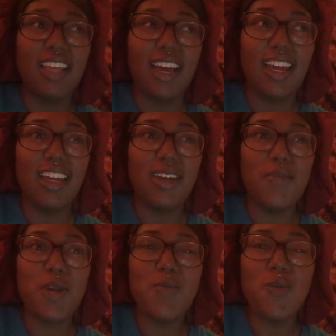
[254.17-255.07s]
like
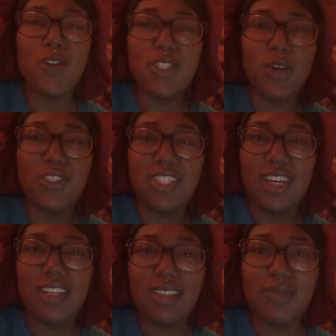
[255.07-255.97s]
people
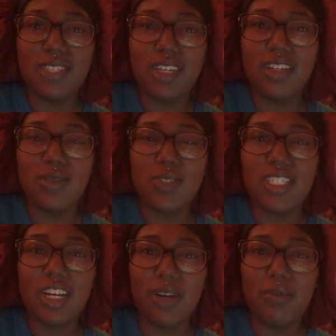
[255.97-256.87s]
associated themselves with
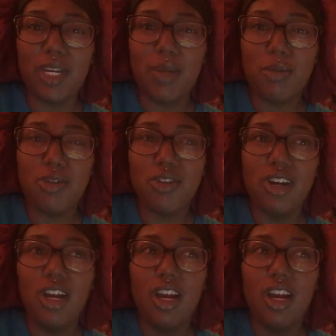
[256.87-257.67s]
certain people